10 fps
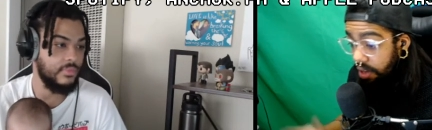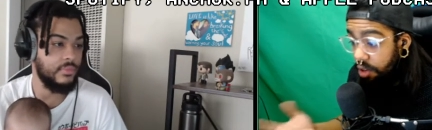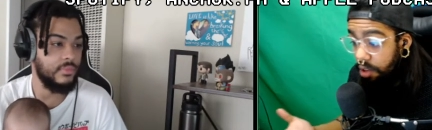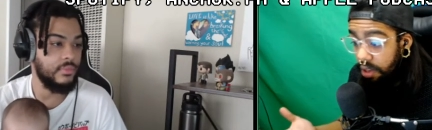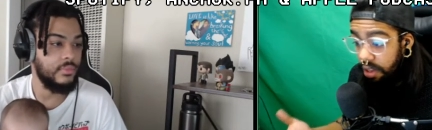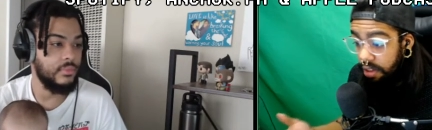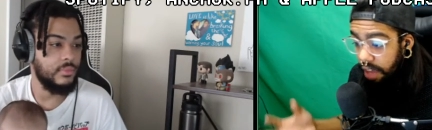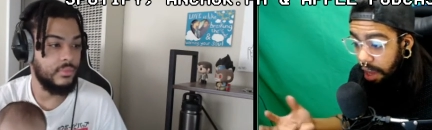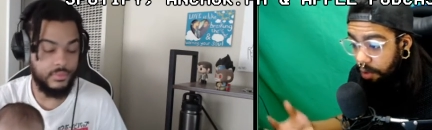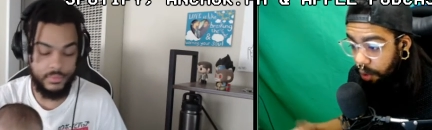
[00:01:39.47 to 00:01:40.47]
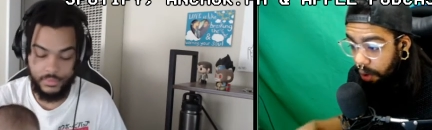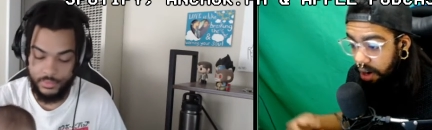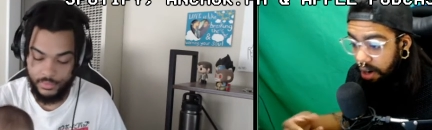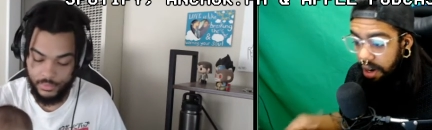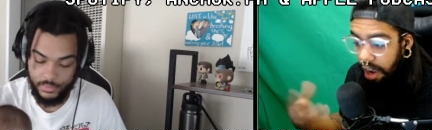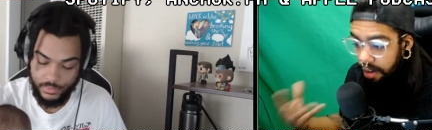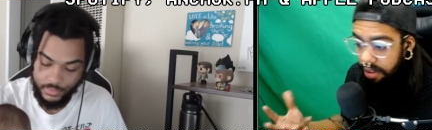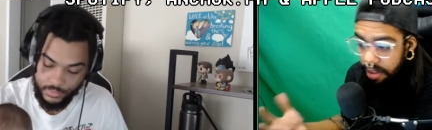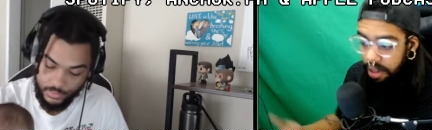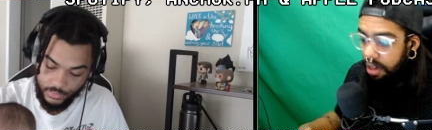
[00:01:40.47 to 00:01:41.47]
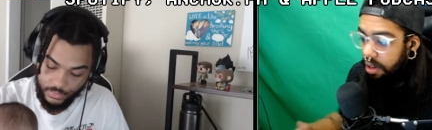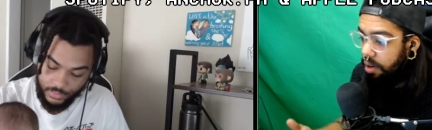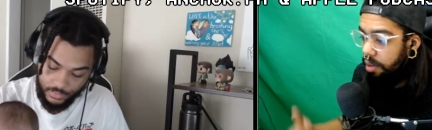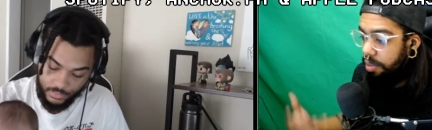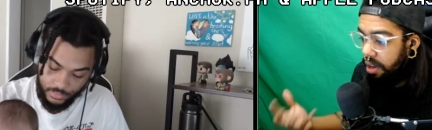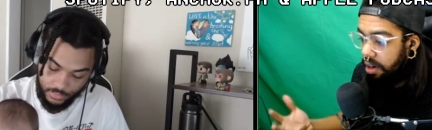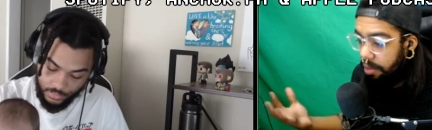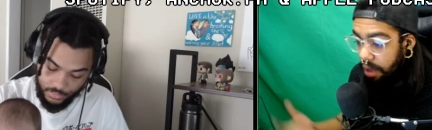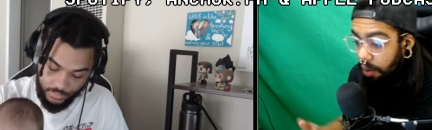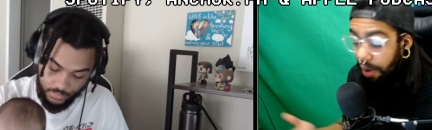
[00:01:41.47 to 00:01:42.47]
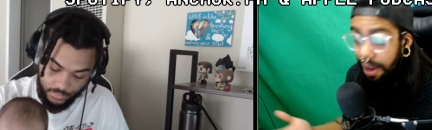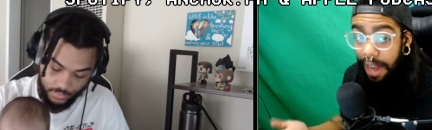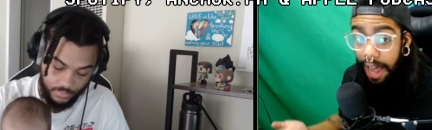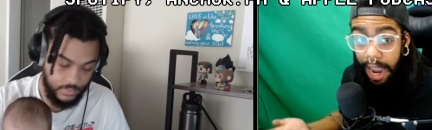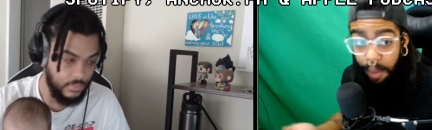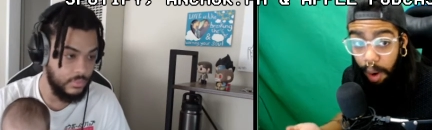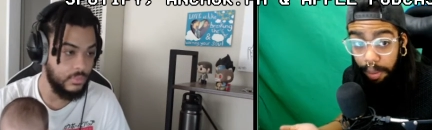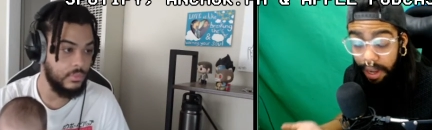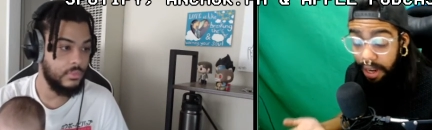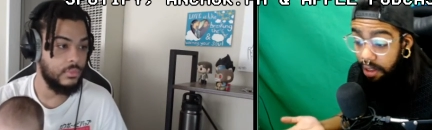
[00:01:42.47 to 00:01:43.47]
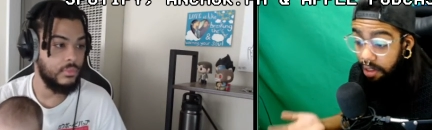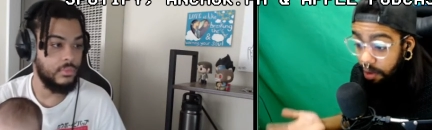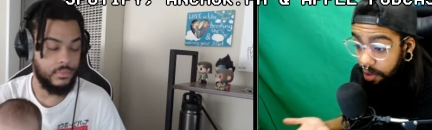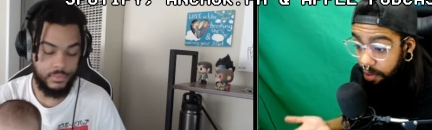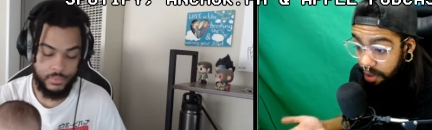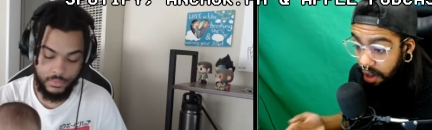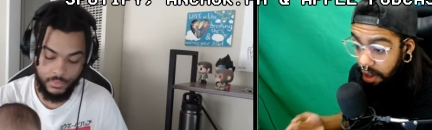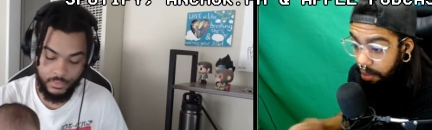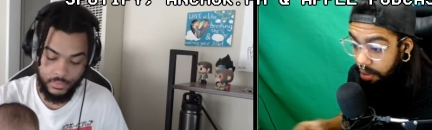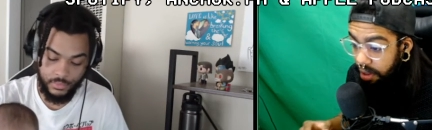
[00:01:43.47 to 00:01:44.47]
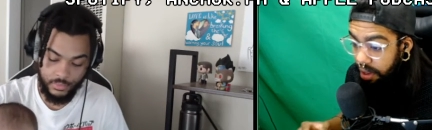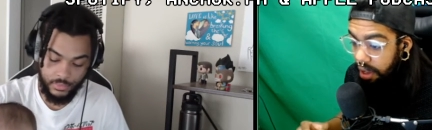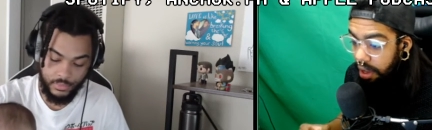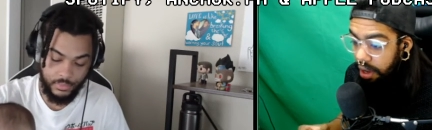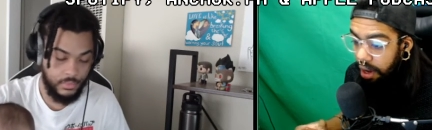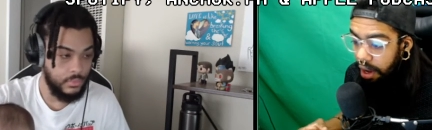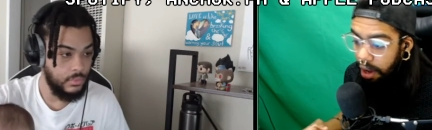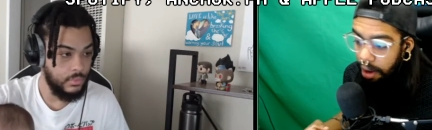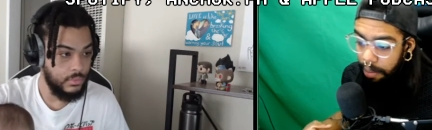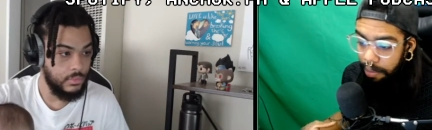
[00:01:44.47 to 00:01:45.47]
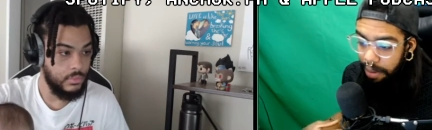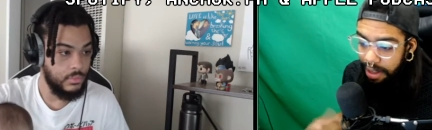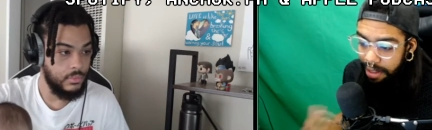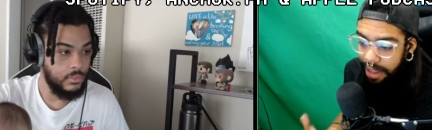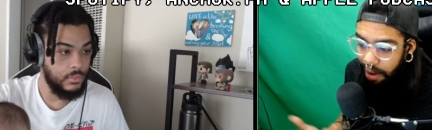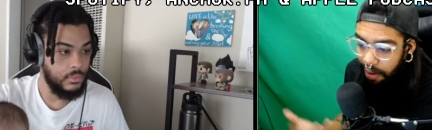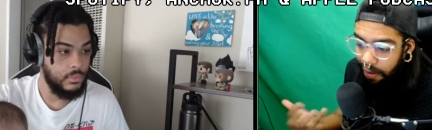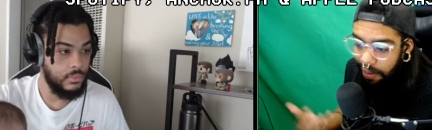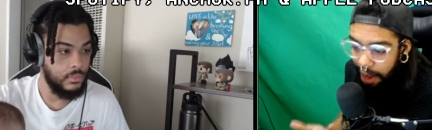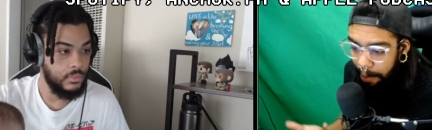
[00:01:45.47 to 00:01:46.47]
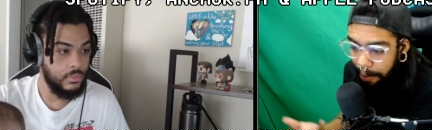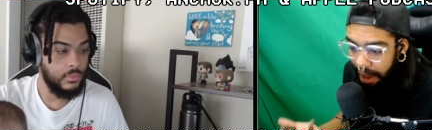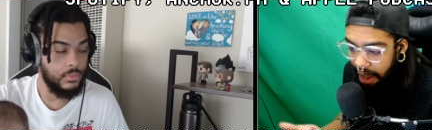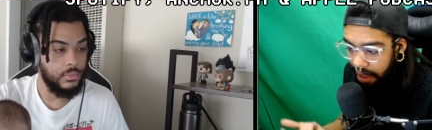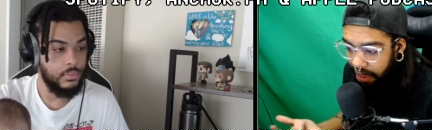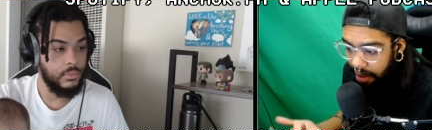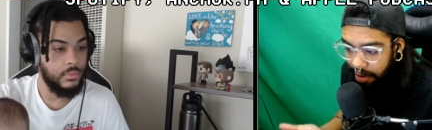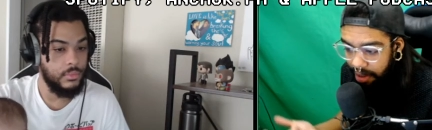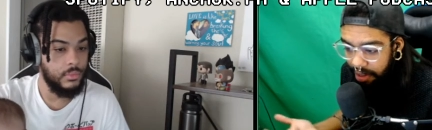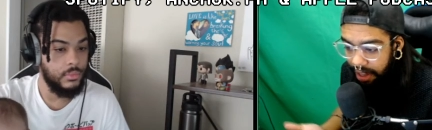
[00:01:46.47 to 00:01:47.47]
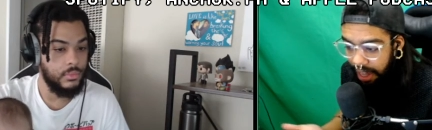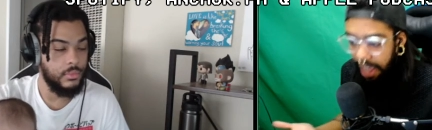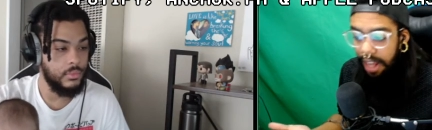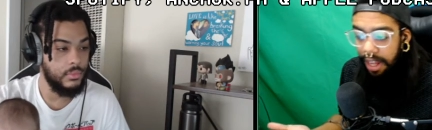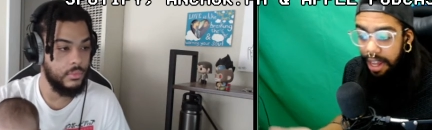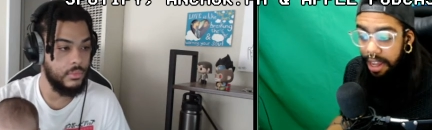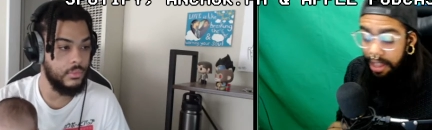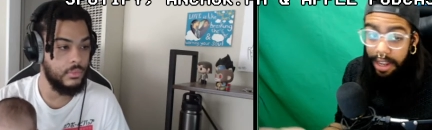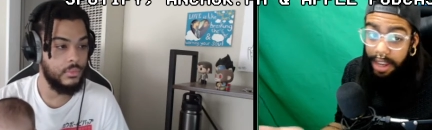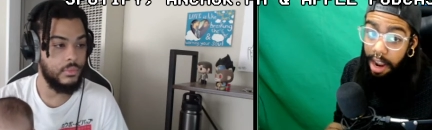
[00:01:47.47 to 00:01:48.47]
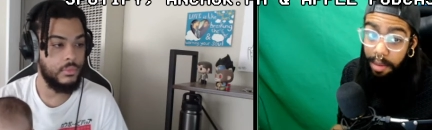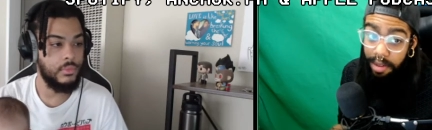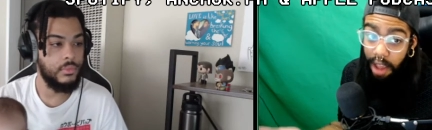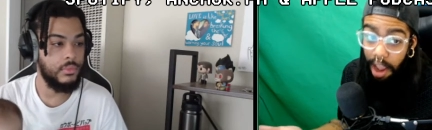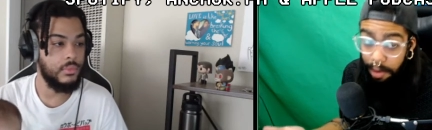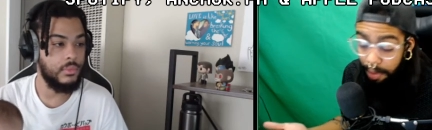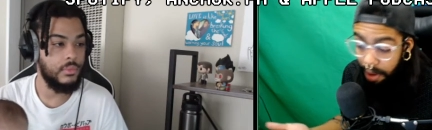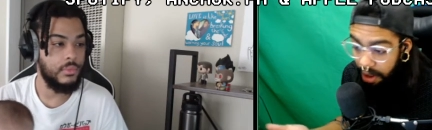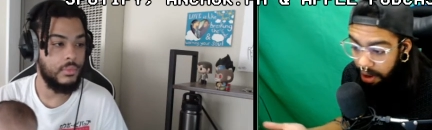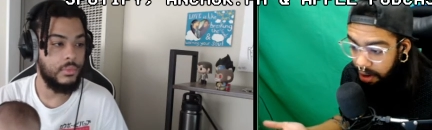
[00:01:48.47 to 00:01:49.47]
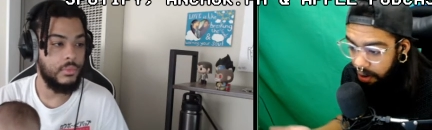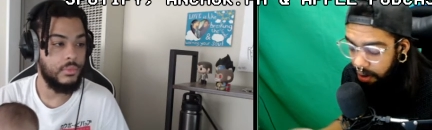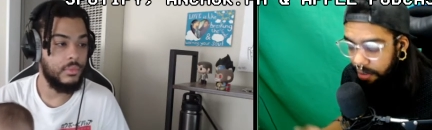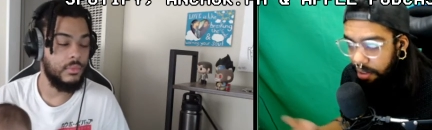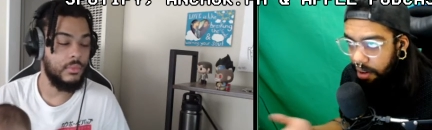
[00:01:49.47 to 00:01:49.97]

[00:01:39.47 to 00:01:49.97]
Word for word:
Speaker 1: Now, usually these games require, obviously, the player to be online while playing it too sometimes. But it's not all that bad though, since it can lengthen the game's lifespan